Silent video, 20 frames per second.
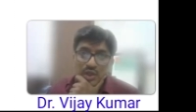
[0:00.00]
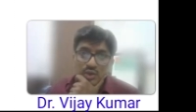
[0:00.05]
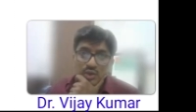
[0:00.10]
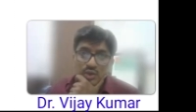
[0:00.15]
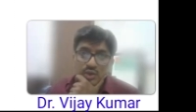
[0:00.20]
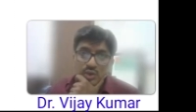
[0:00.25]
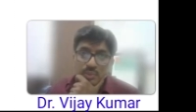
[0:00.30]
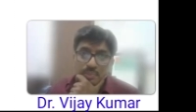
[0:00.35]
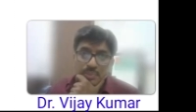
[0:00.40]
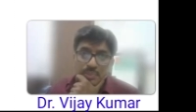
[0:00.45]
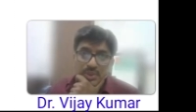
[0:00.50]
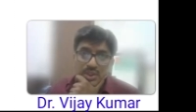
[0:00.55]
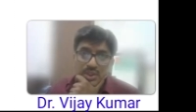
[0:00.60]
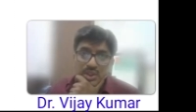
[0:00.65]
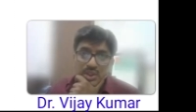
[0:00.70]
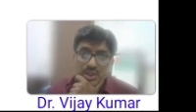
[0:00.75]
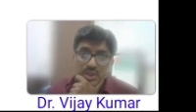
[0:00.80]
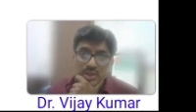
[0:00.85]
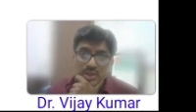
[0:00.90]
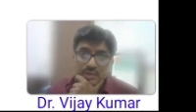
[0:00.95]
So
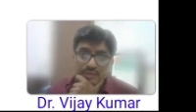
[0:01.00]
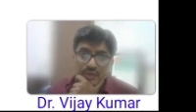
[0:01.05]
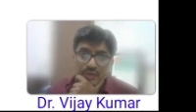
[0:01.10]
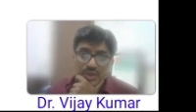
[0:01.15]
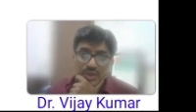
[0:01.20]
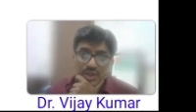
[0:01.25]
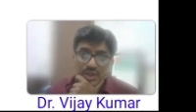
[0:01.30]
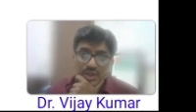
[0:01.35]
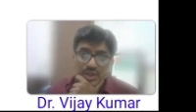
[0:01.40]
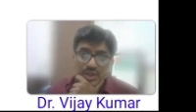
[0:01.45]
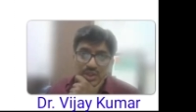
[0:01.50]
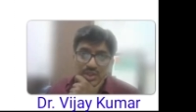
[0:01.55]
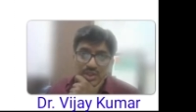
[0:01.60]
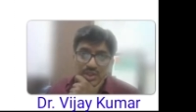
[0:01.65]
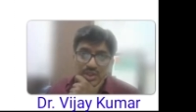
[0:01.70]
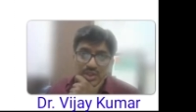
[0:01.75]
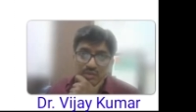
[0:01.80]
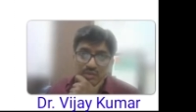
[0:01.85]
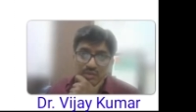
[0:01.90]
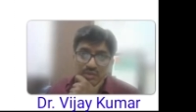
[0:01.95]
B is
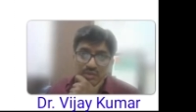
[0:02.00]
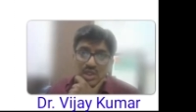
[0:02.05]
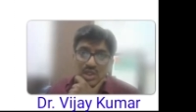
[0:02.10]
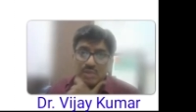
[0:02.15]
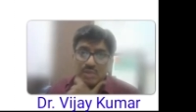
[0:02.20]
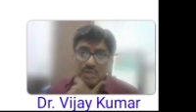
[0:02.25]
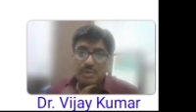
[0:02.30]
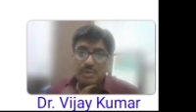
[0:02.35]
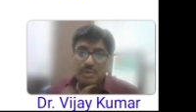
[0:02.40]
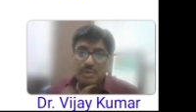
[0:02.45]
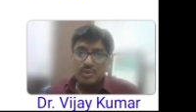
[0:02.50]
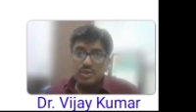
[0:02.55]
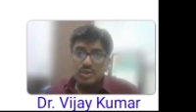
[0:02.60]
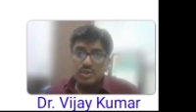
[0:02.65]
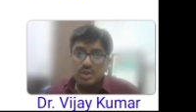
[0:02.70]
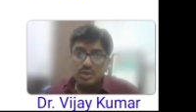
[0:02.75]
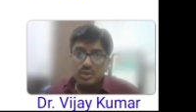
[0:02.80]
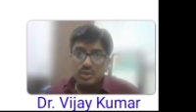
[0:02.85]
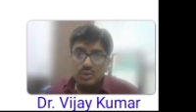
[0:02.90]
inversely proportional